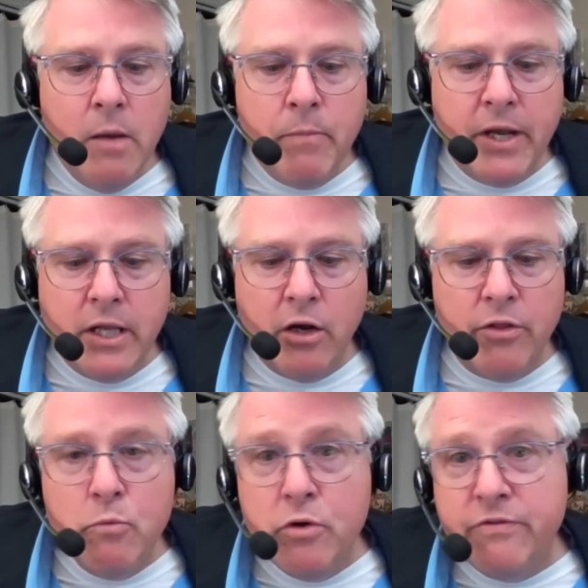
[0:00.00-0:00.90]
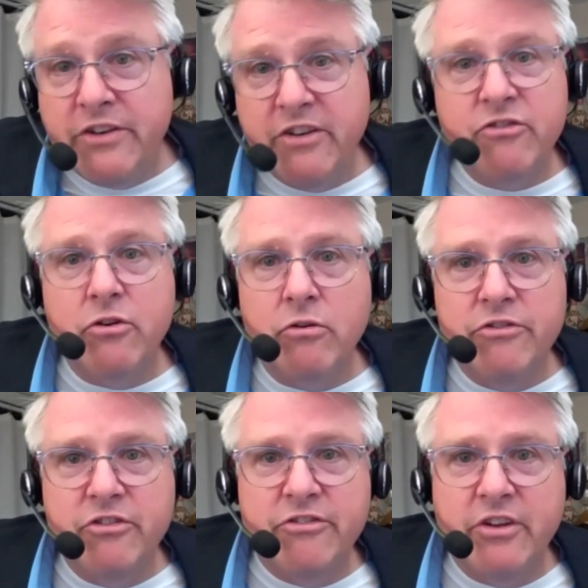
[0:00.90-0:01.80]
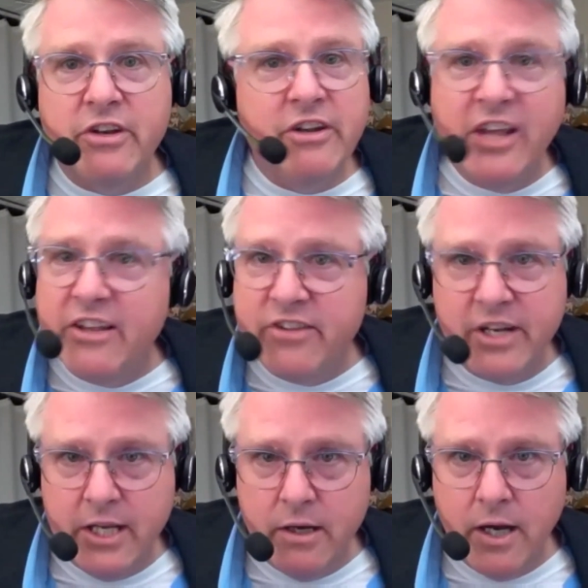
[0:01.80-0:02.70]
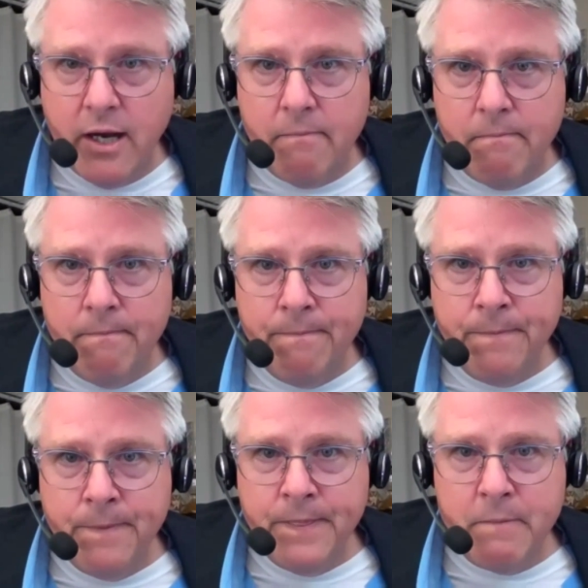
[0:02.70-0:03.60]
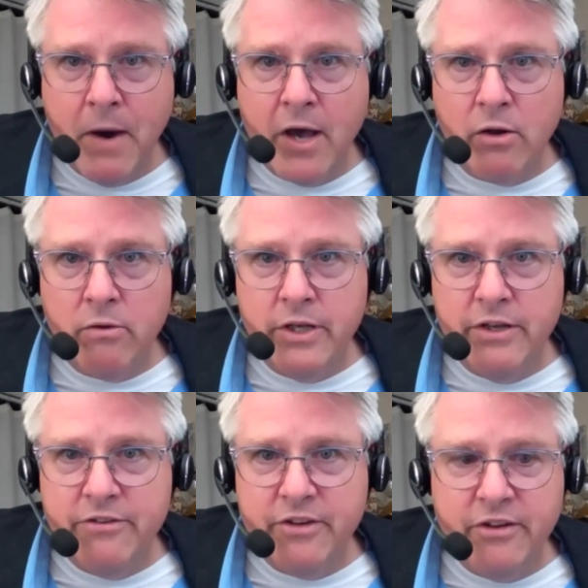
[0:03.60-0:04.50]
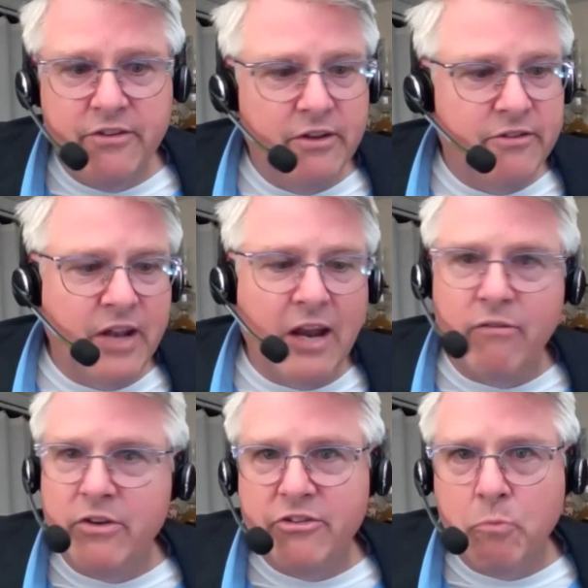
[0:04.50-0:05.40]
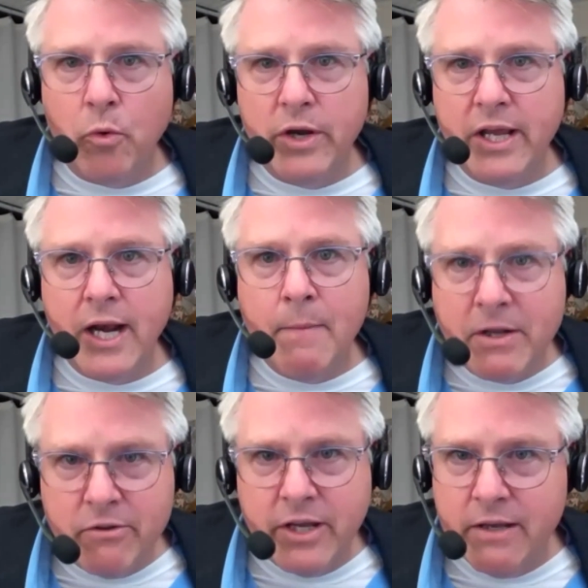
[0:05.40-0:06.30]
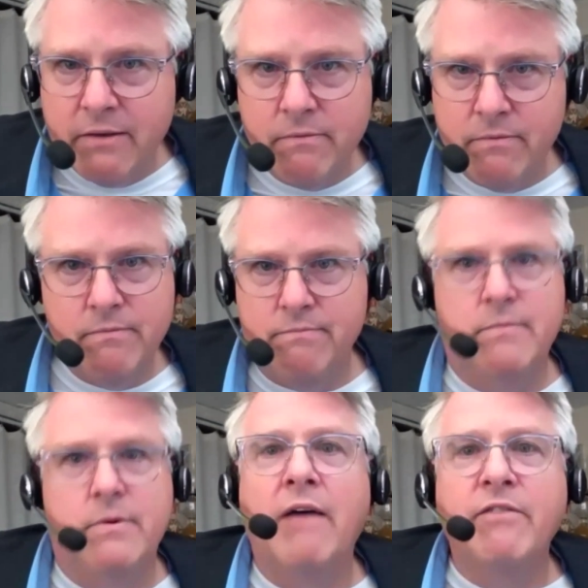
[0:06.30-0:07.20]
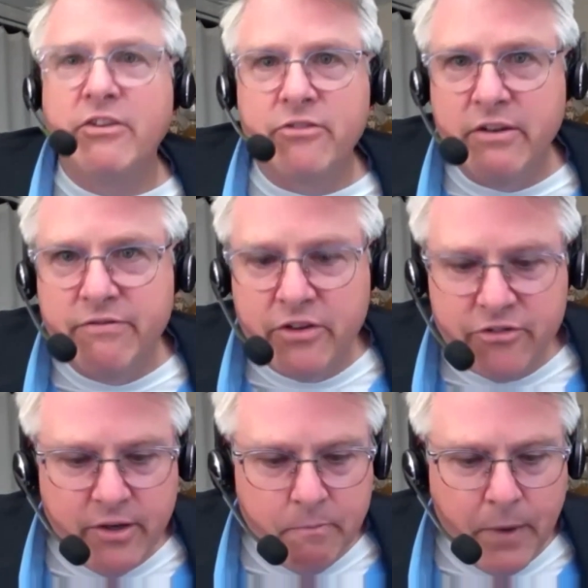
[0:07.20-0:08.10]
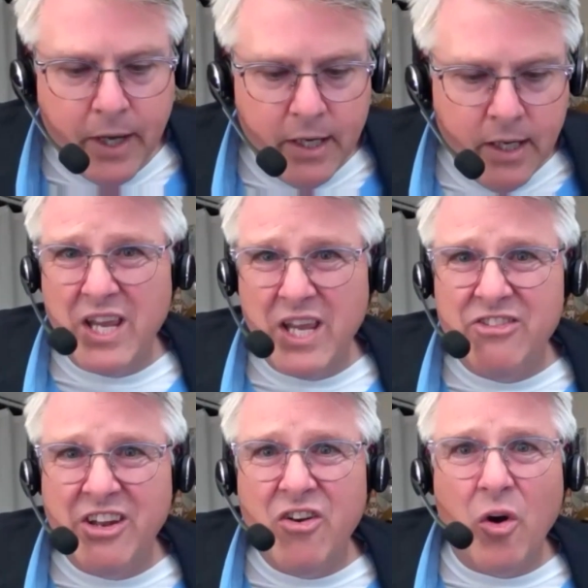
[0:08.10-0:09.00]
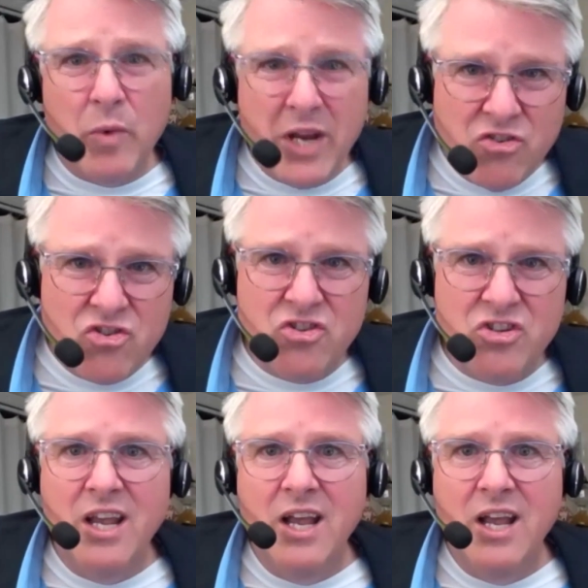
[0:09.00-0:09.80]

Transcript: But the move to digital is just a necessity. The model is it's not only just more economically, obviously efficient, but we can extend our reach.